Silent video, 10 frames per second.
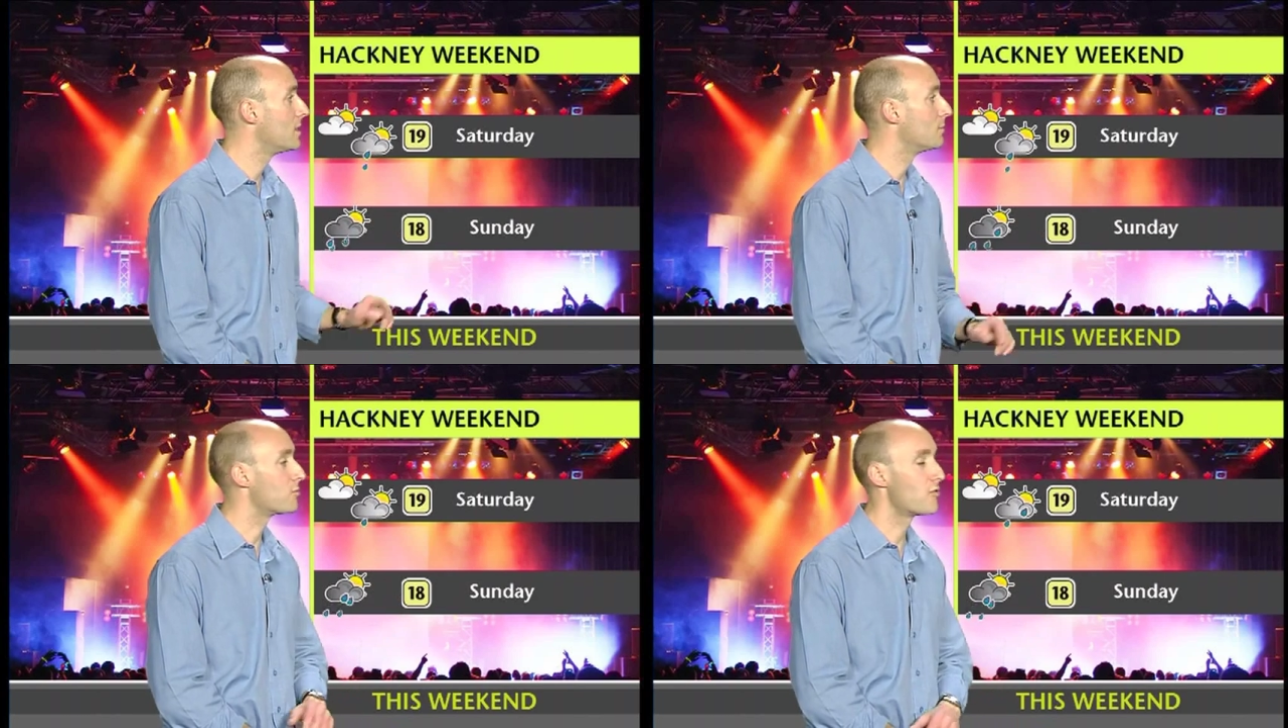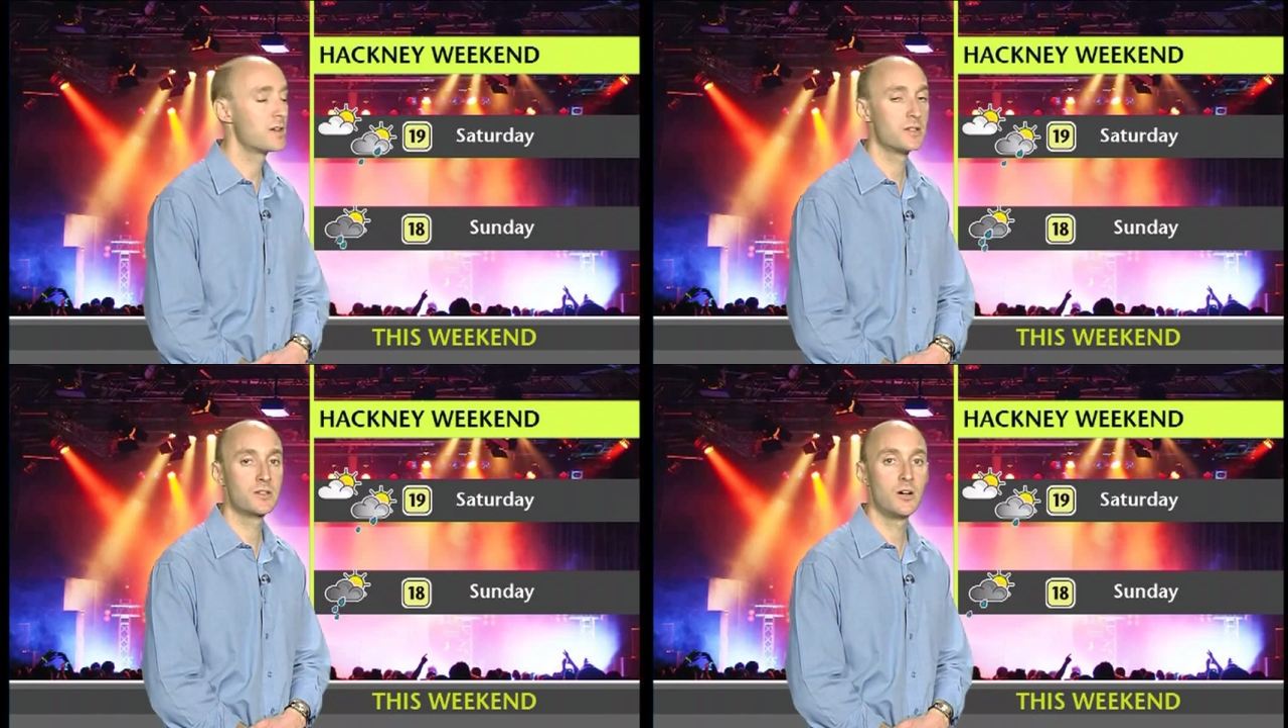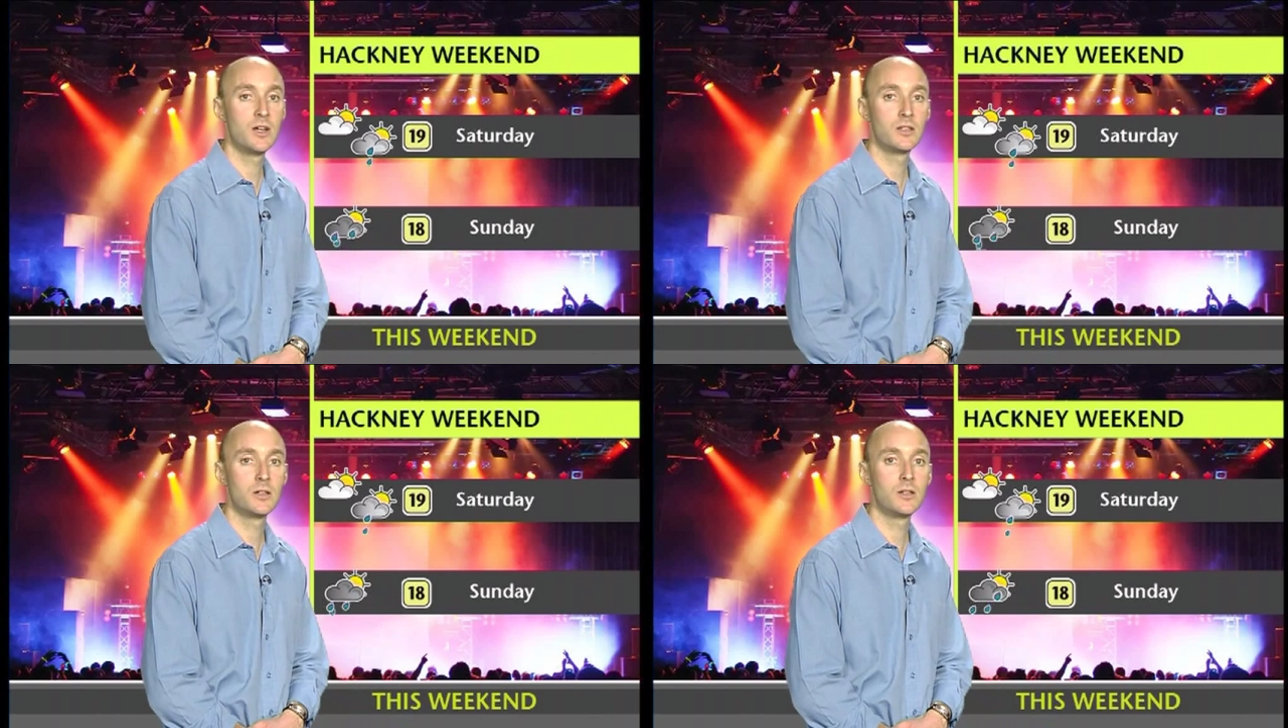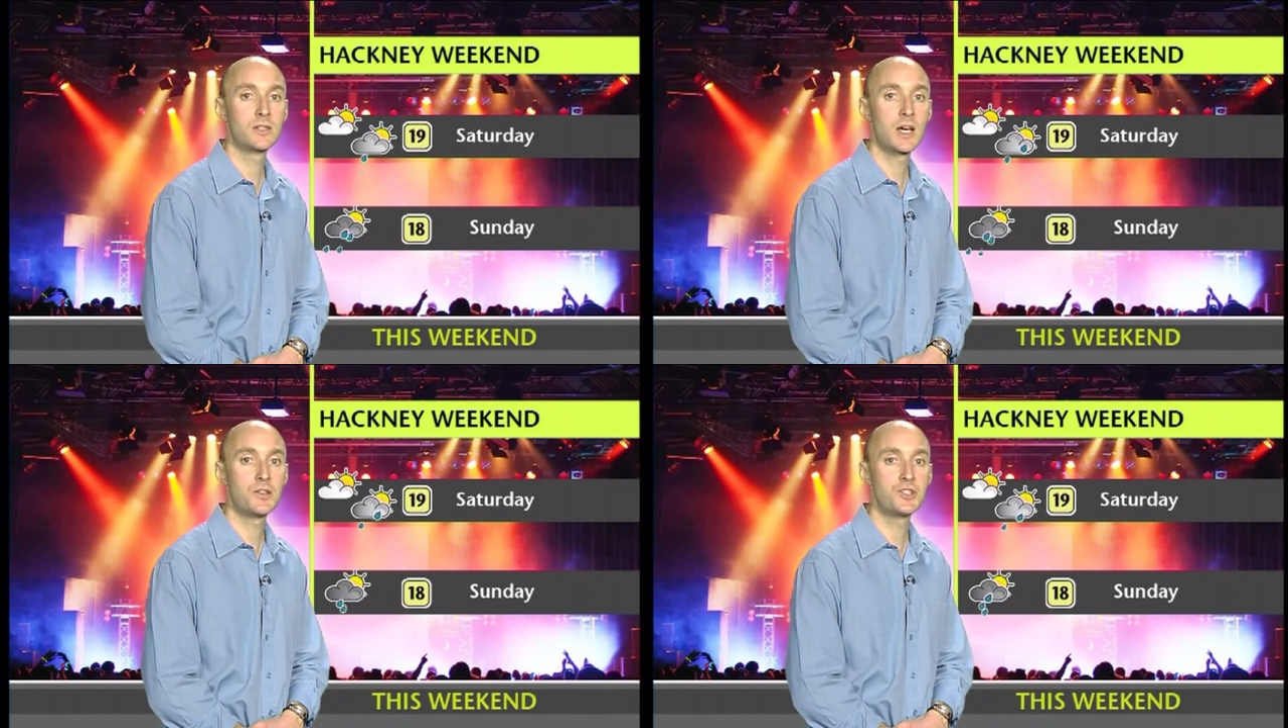but brighter skies and
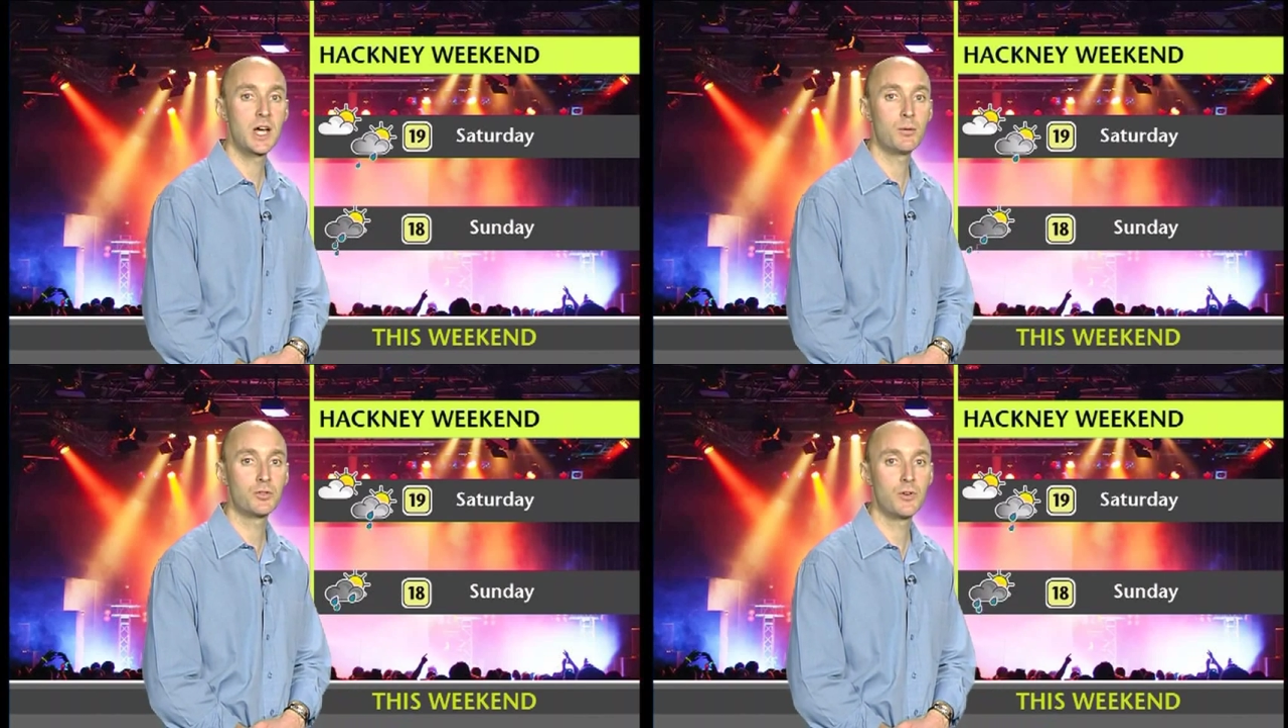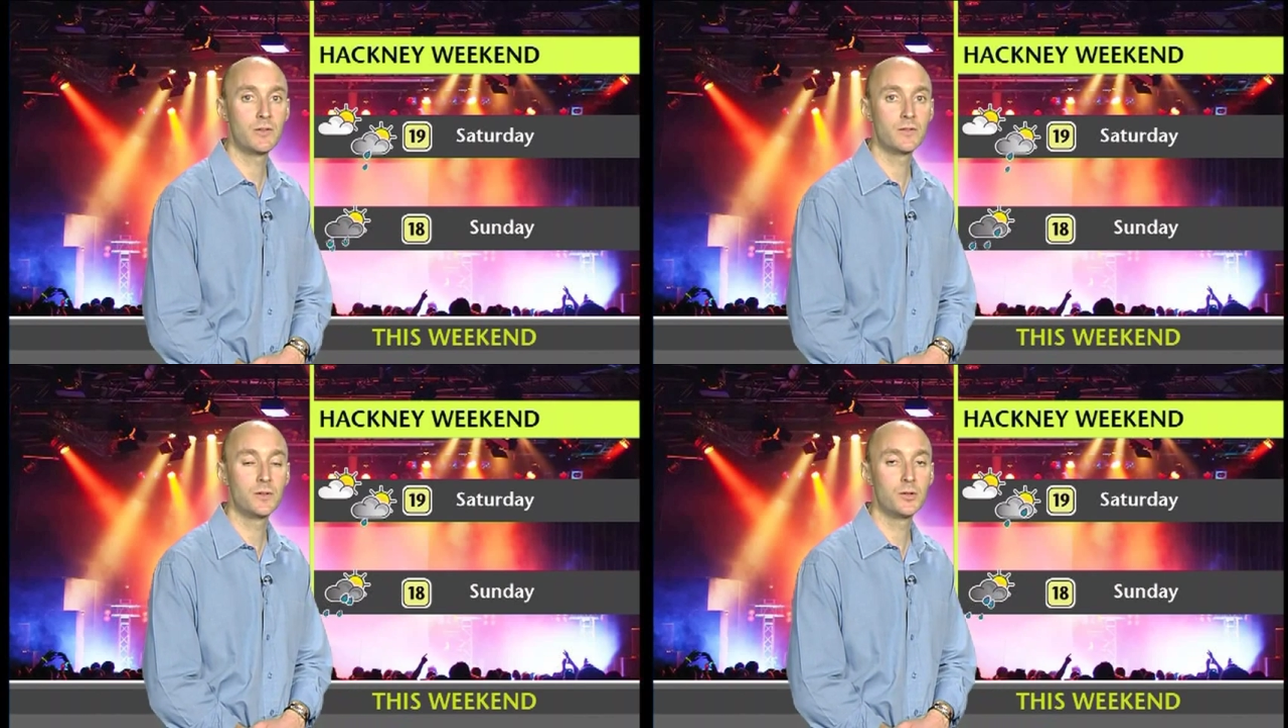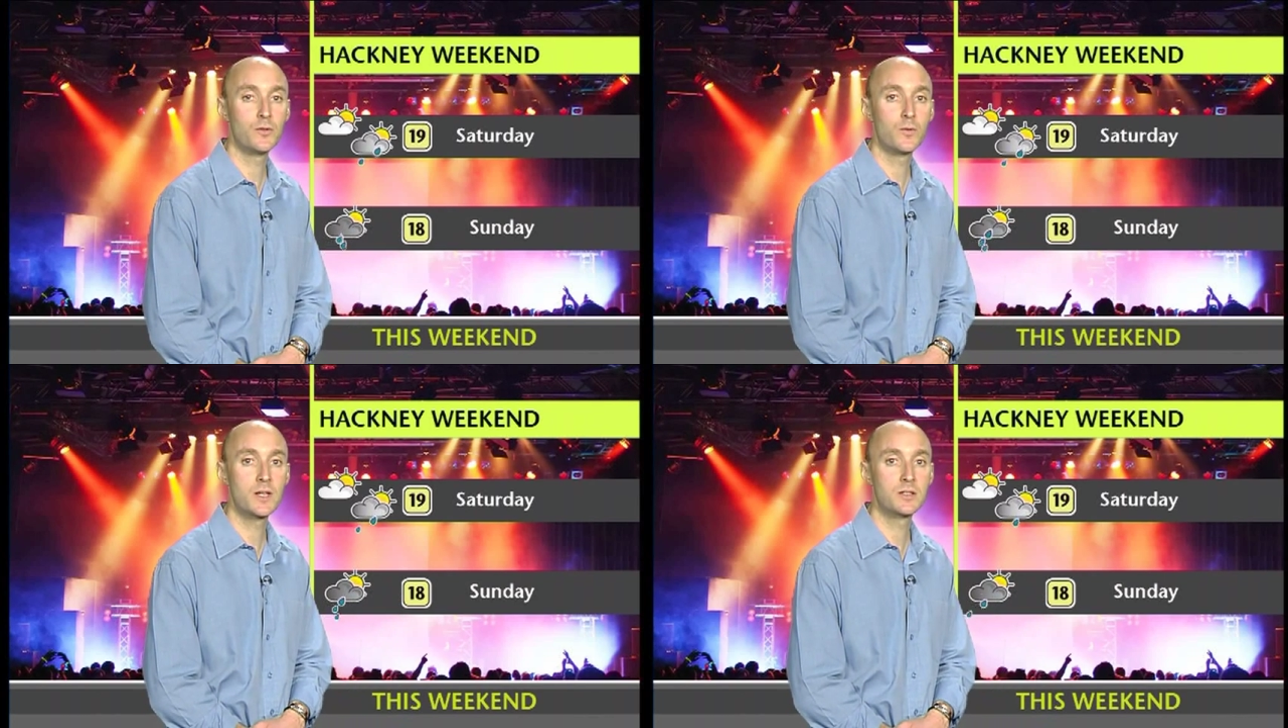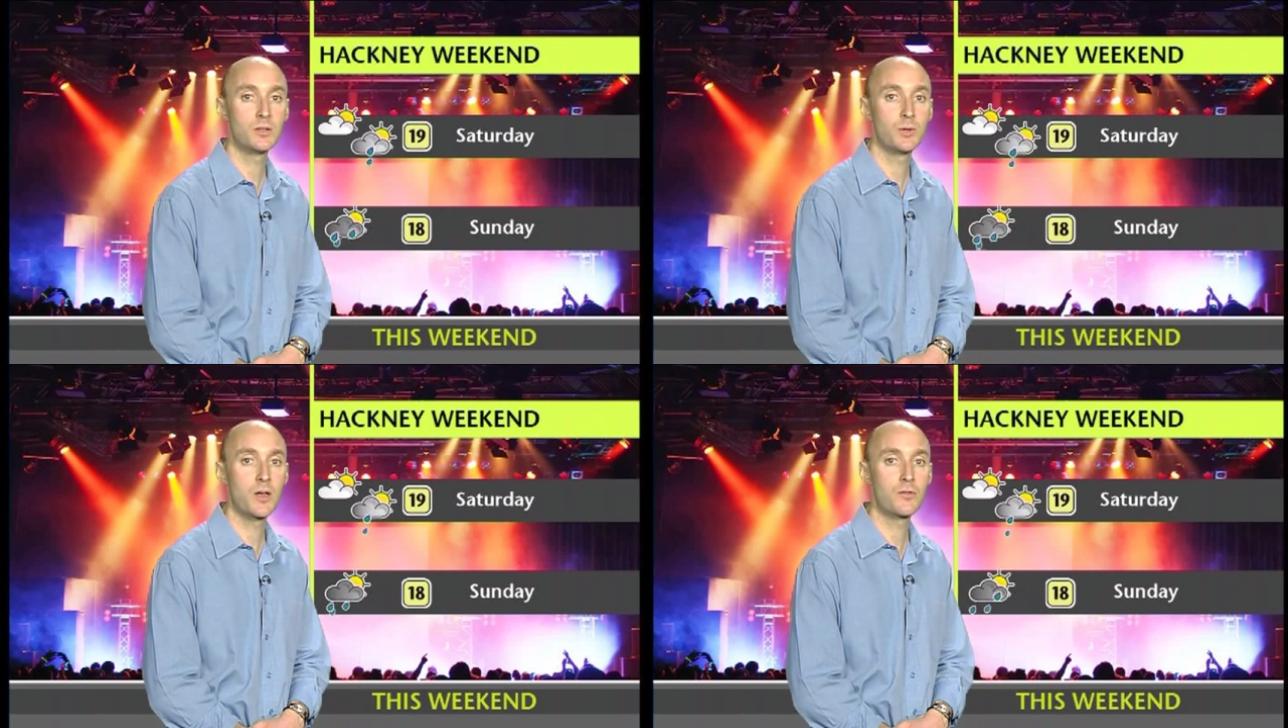scattered showers arriving from the northwest
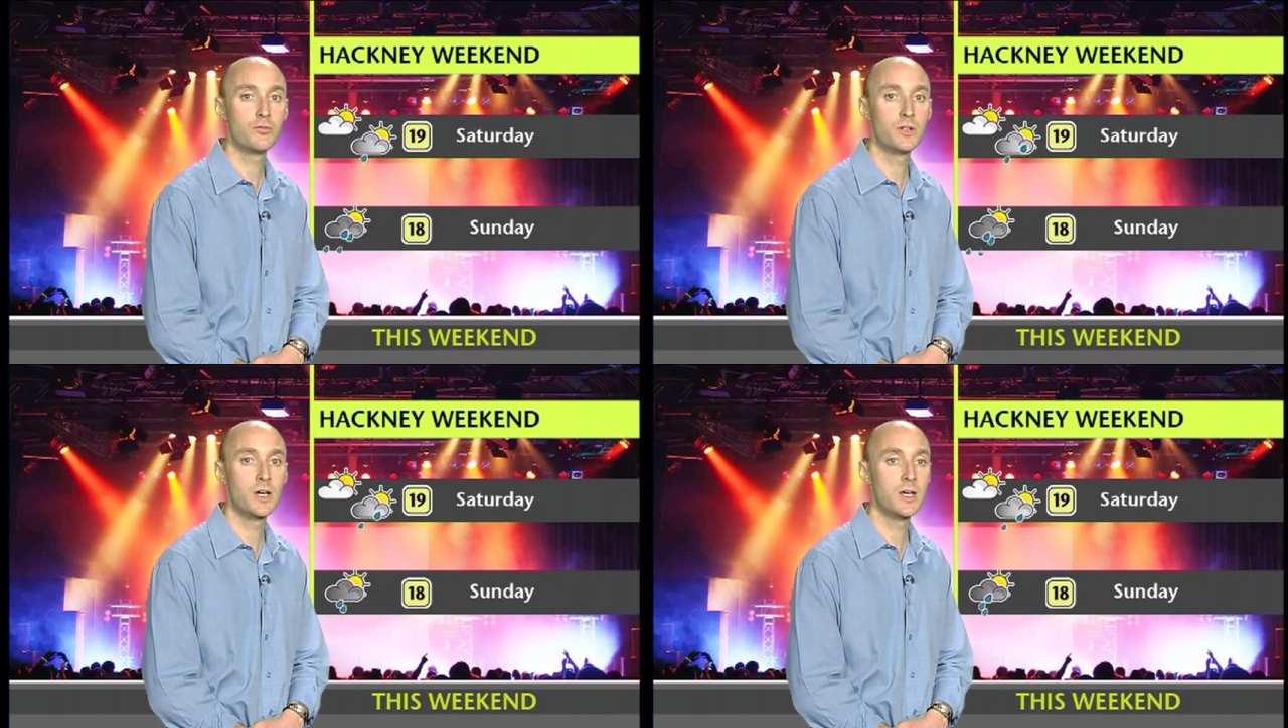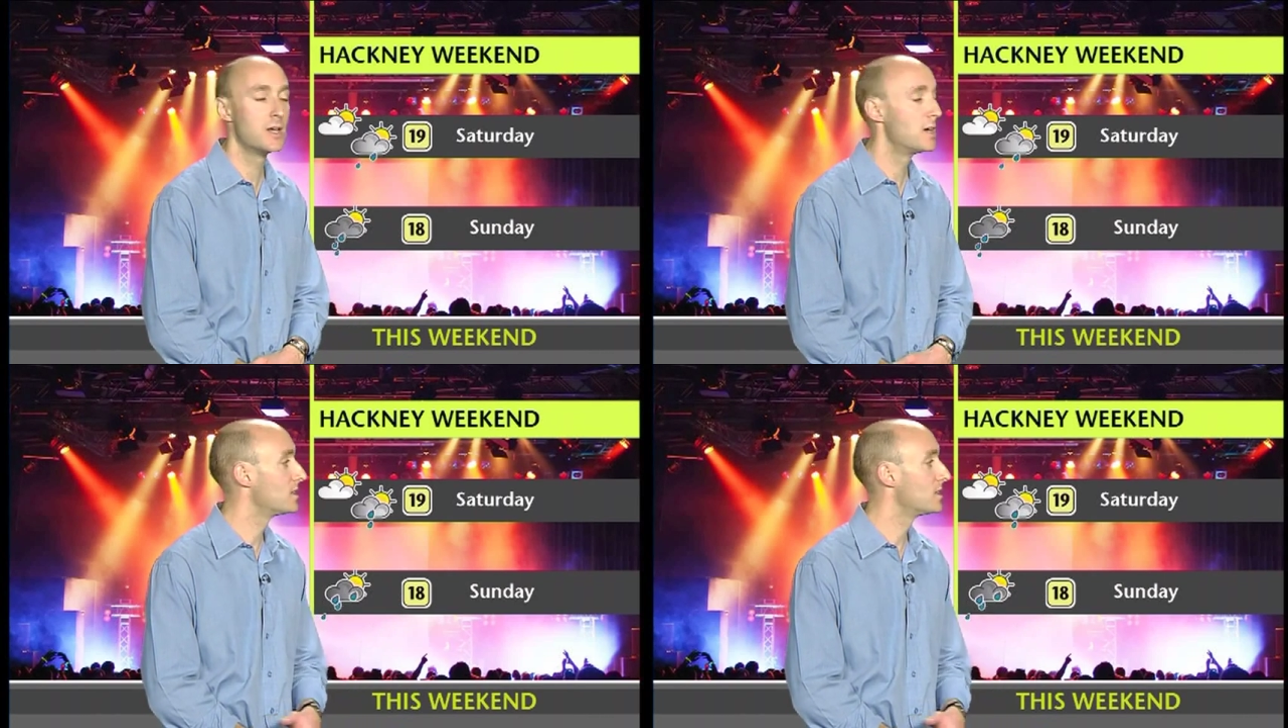as we go through the day.